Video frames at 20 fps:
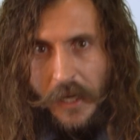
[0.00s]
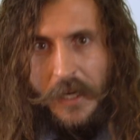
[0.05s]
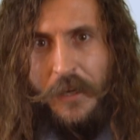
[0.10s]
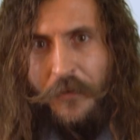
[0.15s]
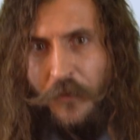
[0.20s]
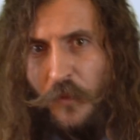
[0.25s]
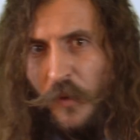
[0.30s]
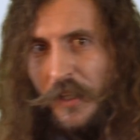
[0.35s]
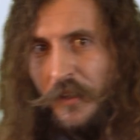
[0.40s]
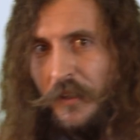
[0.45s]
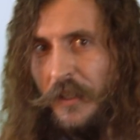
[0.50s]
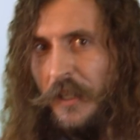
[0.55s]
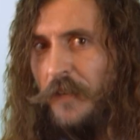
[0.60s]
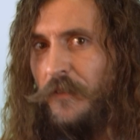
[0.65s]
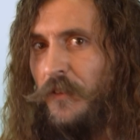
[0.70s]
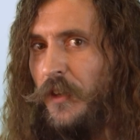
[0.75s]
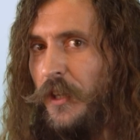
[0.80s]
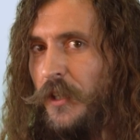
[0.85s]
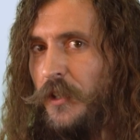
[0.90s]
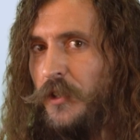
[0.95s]
And if we
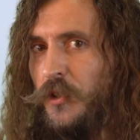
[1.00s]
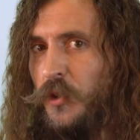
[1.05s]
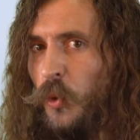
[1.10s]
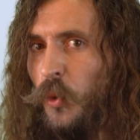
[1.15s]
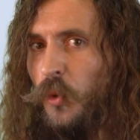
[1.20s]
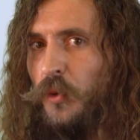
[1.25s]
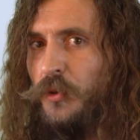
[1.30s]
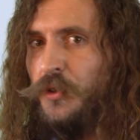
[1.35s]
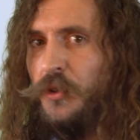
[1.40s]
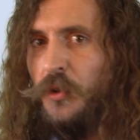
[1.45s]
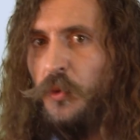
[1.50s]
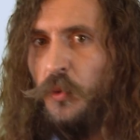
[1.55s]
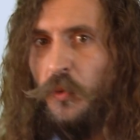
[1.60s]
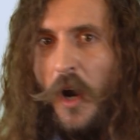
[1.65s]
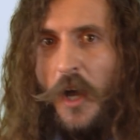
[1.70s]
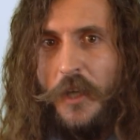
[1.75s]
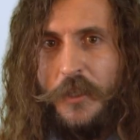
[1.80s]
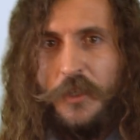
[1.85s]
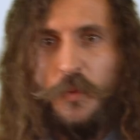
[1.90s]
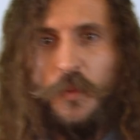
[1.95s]
leave these tools to
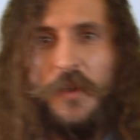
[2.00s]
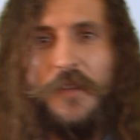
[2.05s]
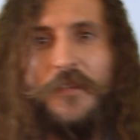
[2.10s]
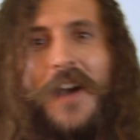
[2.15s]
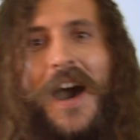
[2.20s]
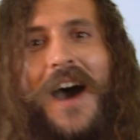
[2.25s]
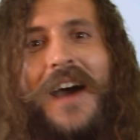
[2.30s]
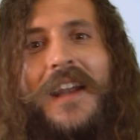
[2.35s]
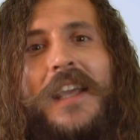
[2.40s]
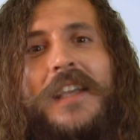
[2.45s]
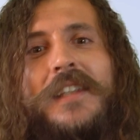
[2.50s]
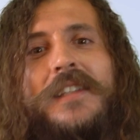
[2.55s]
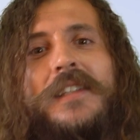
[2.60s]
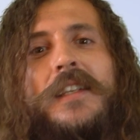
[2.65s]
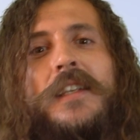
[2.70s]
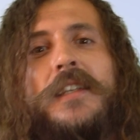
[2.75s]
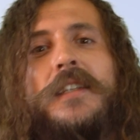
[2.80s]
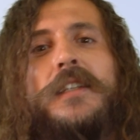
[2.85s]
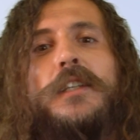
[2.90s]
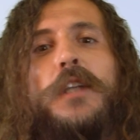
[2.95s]
rust, we've got a
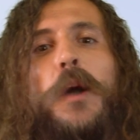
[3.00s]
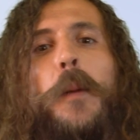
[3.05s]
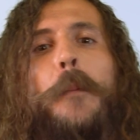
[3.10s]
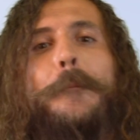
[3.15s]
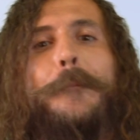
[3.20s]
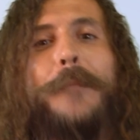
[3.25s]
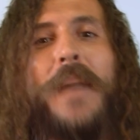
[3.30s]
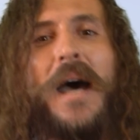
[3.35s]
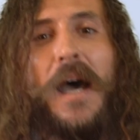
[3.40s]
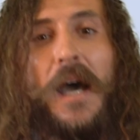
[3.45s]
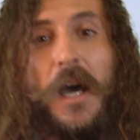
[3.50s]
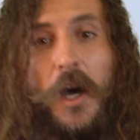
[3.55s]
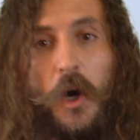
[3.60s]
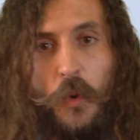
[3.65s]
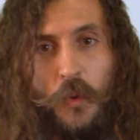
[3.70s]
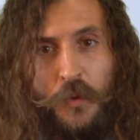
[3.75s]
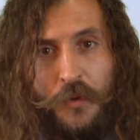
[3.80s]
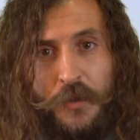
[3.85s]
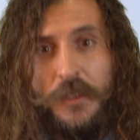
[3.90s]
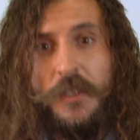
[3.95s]
system
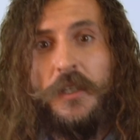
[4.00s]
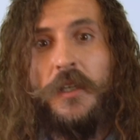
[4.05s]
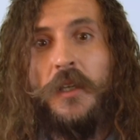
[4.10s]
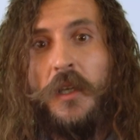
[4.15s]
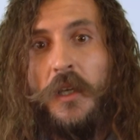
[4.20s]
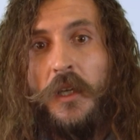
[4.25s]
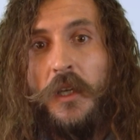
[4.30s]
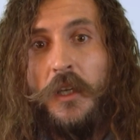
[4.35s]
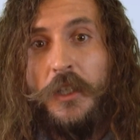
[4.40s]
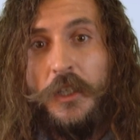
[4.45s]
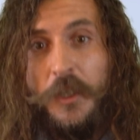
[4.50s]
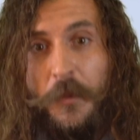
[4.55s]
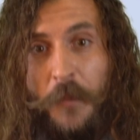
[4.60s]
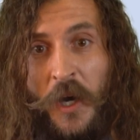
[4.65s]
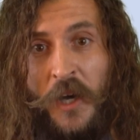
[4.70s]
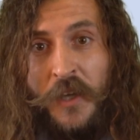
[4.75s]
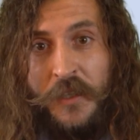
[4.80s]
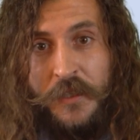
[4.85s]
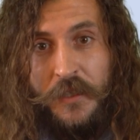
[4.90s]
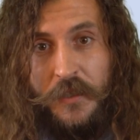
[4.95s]
bound to
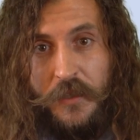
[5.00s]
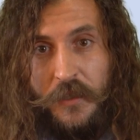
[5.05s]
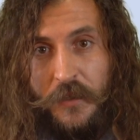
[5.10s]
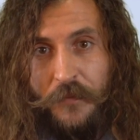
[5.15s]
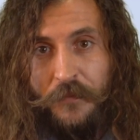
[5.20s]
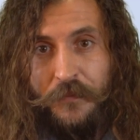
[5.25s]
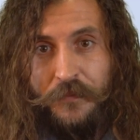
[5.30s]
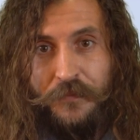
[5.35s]
bust.